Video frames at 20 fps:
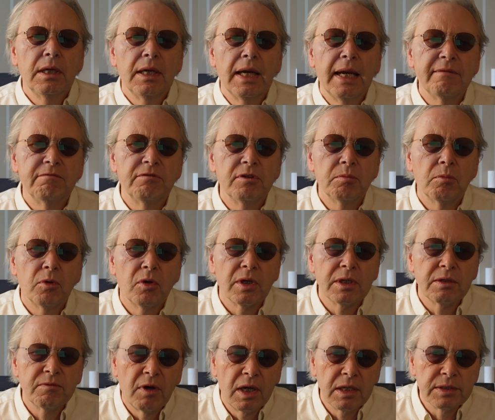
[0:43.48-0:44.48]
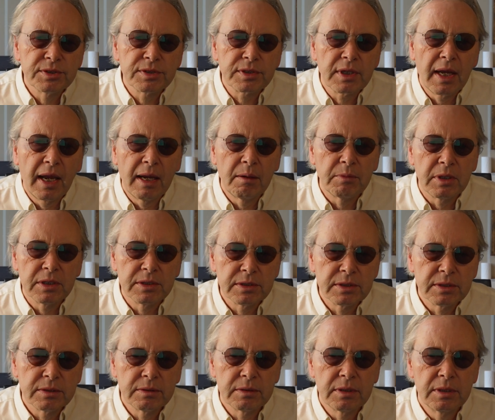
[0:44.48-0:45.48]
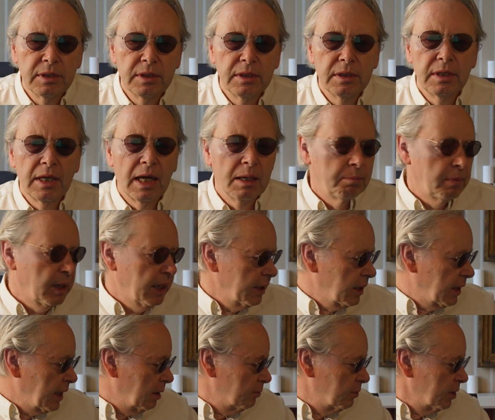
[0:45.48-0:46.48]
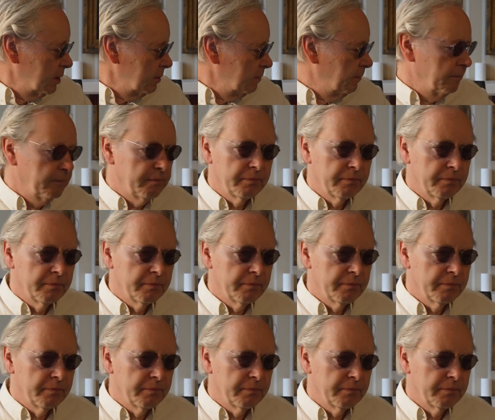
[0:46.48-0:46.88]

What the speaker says: ever more advanced cameras. I buy a camera,